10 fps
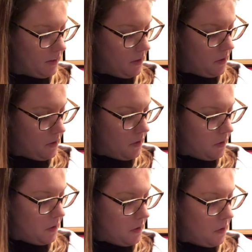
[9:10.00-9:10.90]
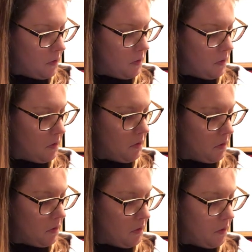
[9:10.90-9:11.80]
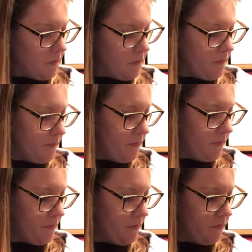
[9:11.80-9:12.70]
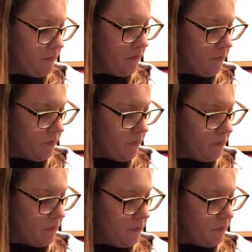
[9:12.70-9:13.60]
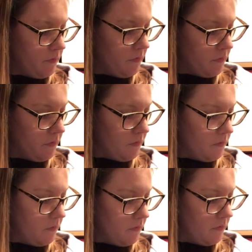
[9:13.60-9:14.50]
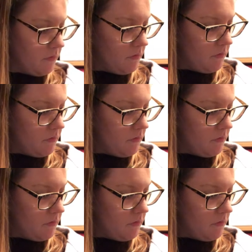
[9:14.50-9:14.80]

(no one is talking)